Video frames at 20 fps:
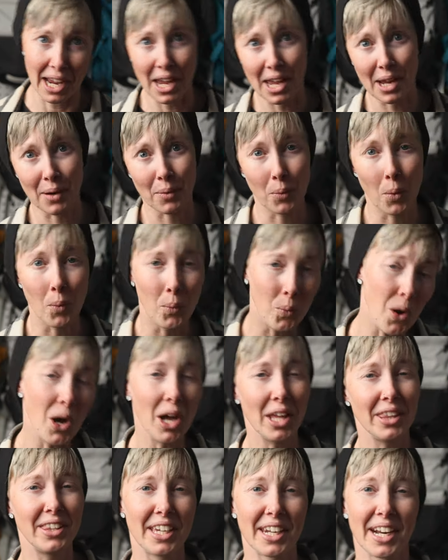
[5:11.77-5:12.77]
and
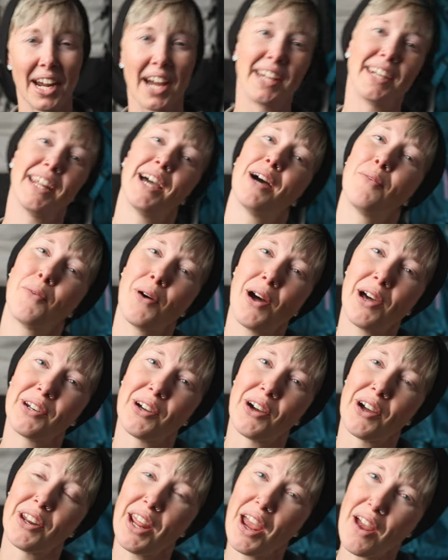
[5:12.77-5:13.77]
one that I now want
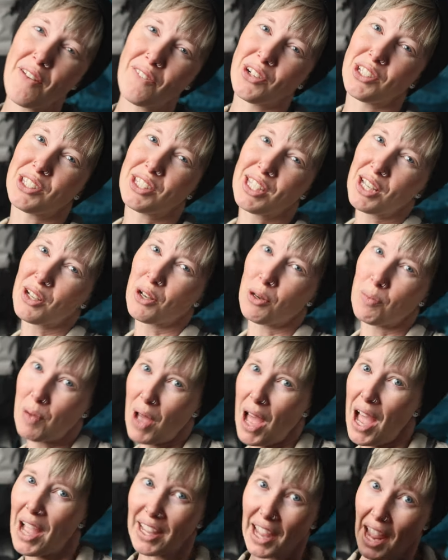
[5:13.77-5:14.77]
on every single
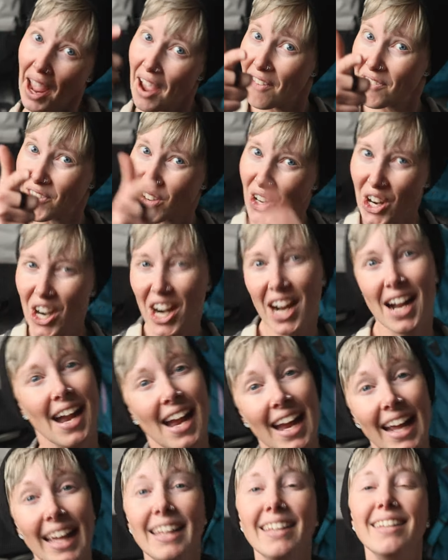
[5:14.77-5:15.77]
pack ever,
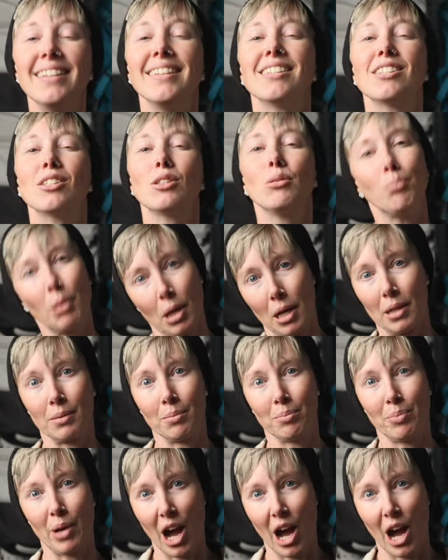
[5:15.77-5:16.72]
is the bottom